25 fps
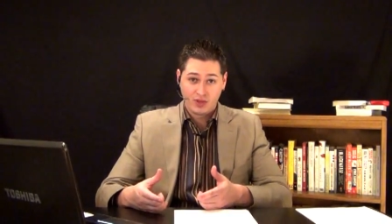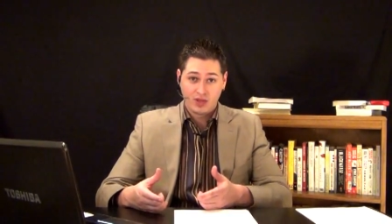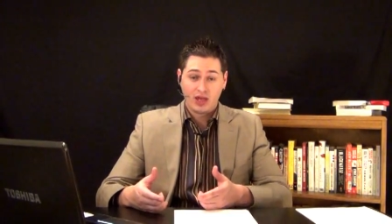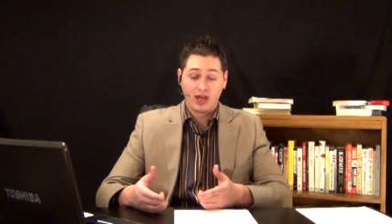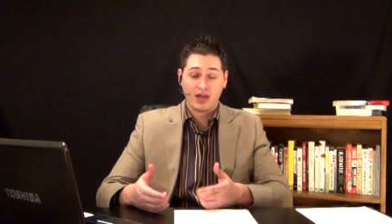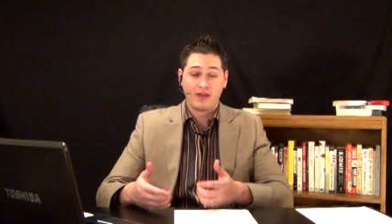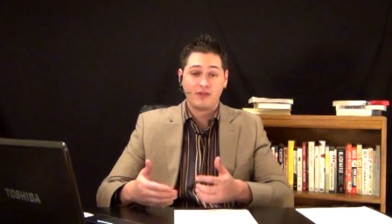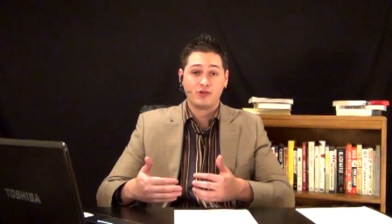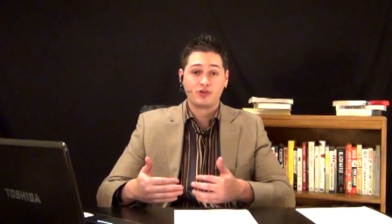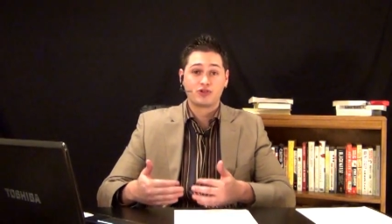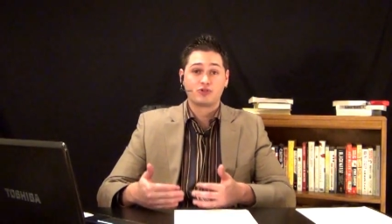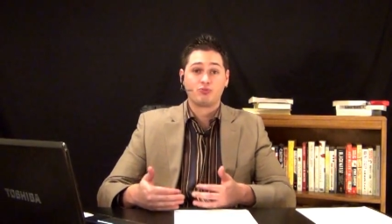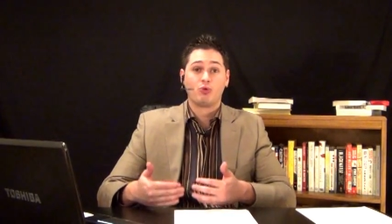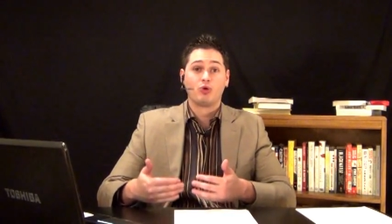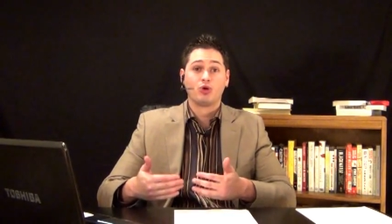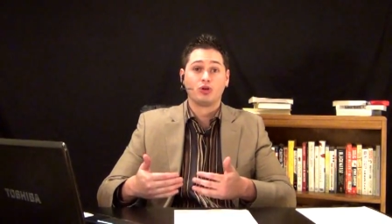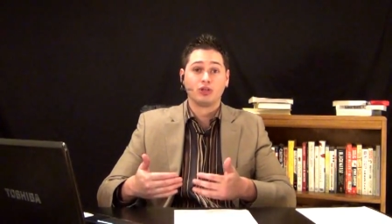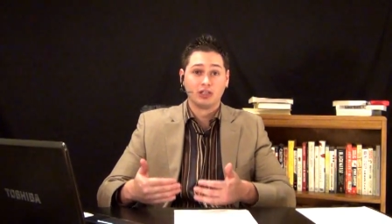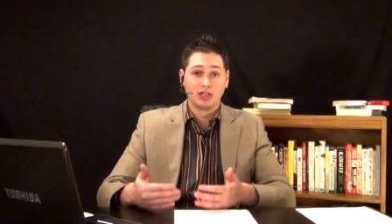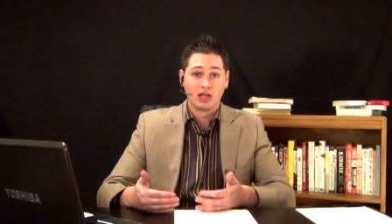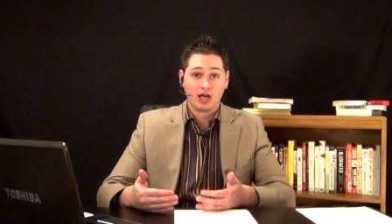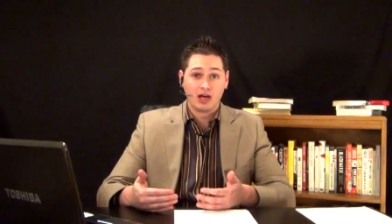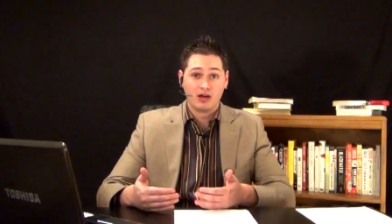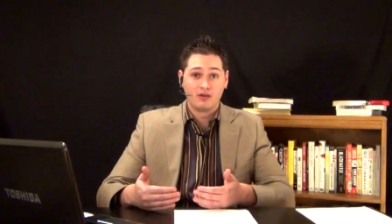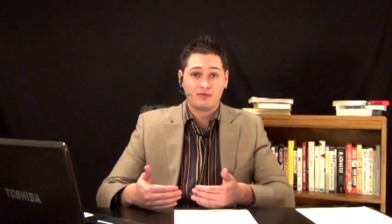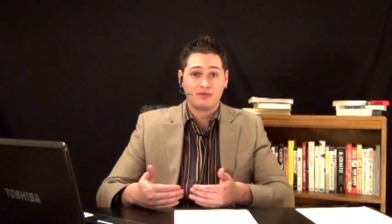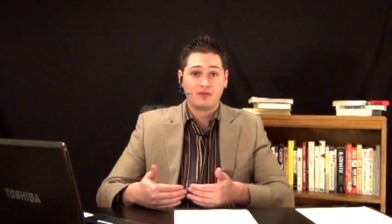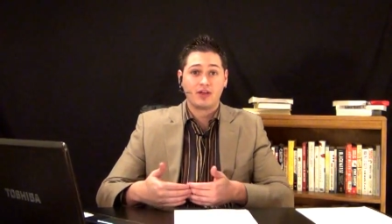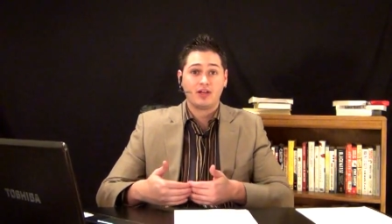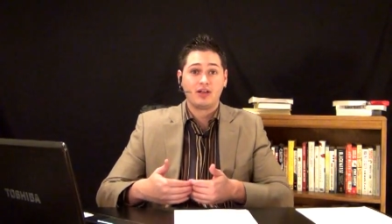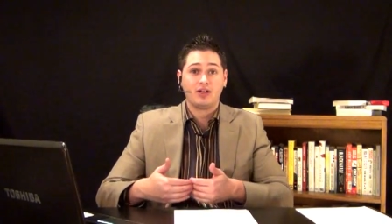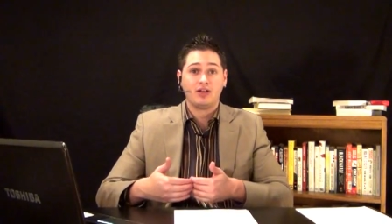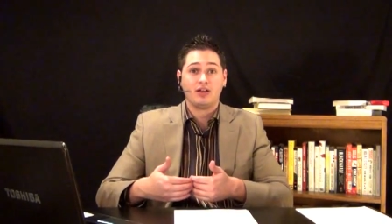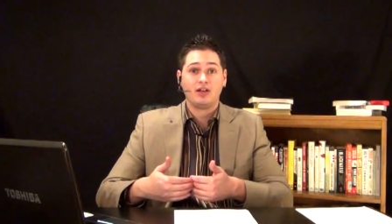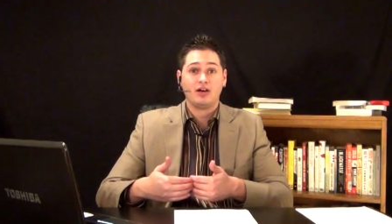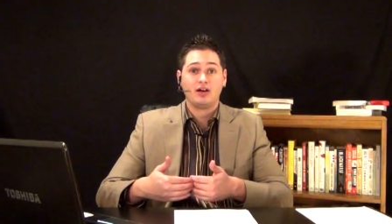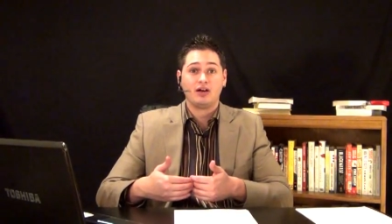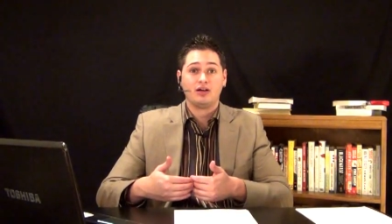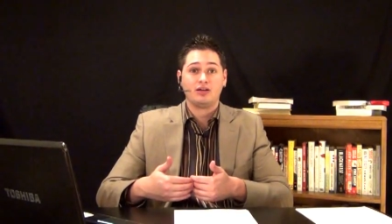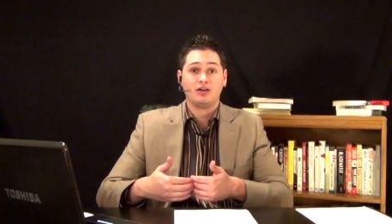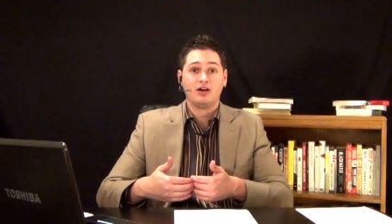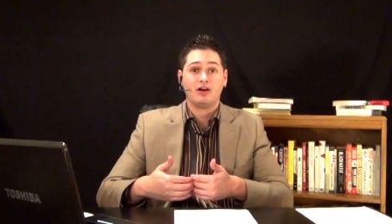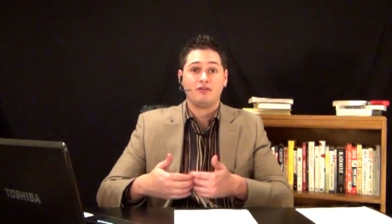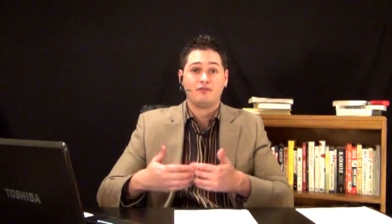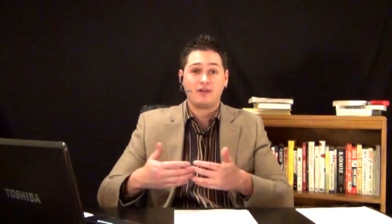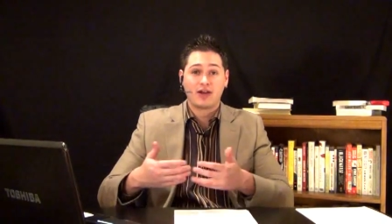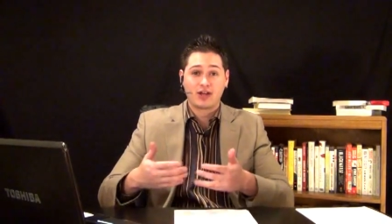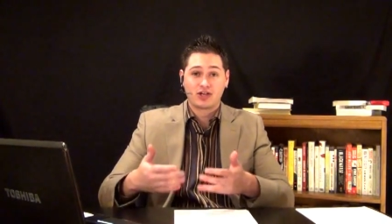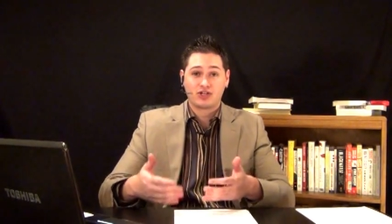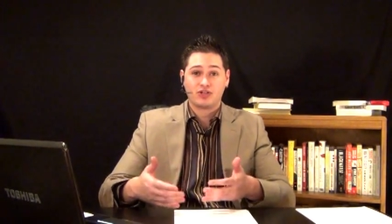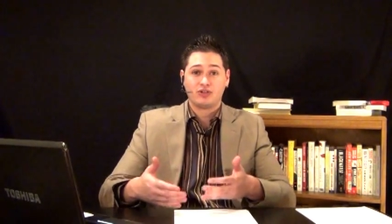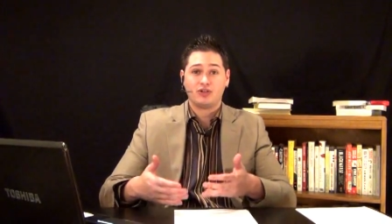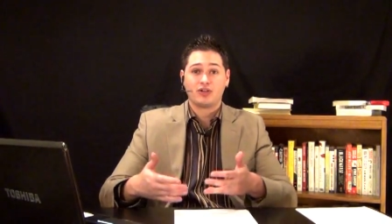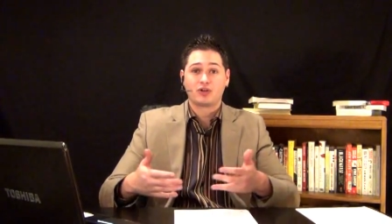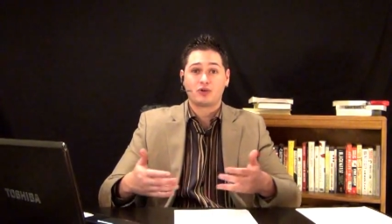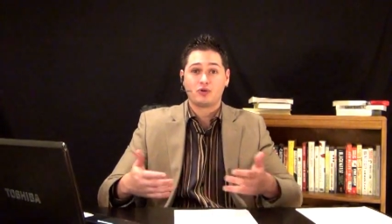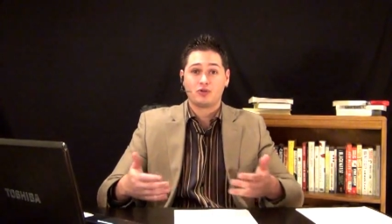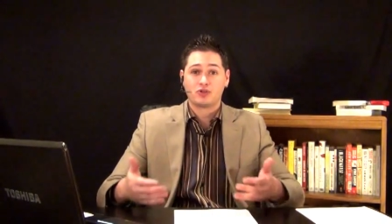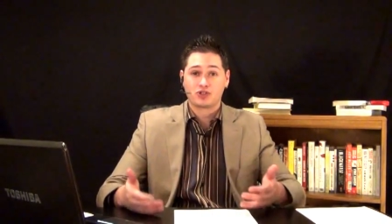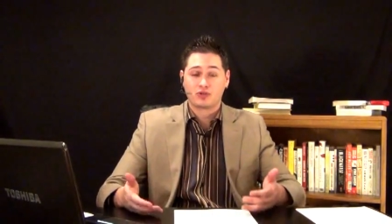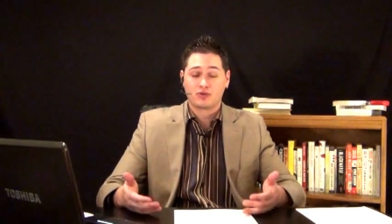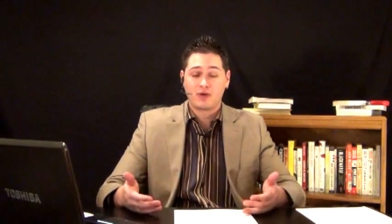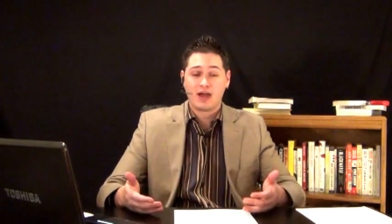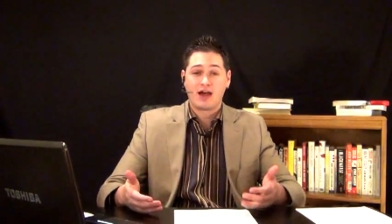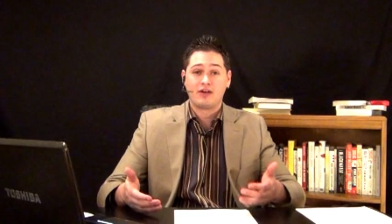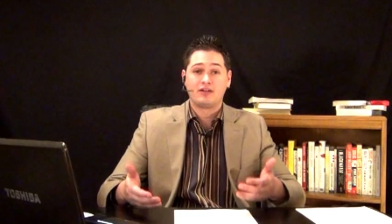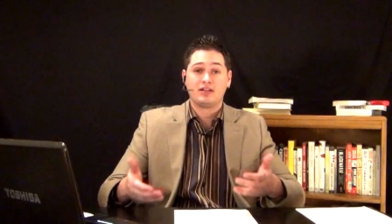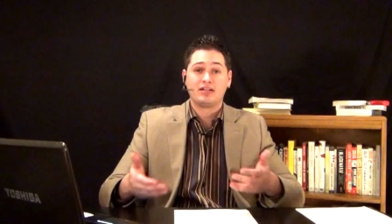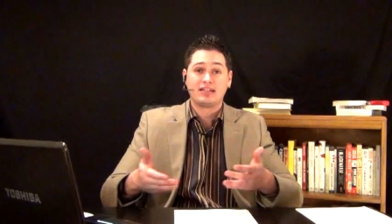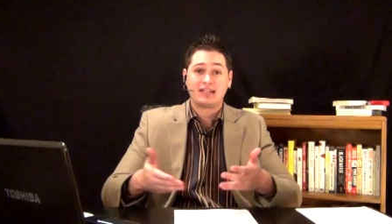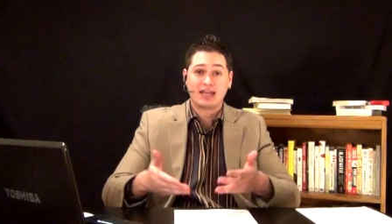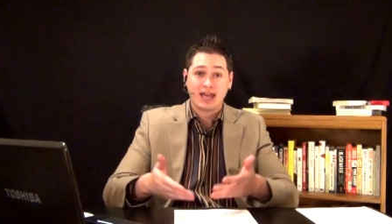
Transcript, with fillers: and there's more love and affection that goes around and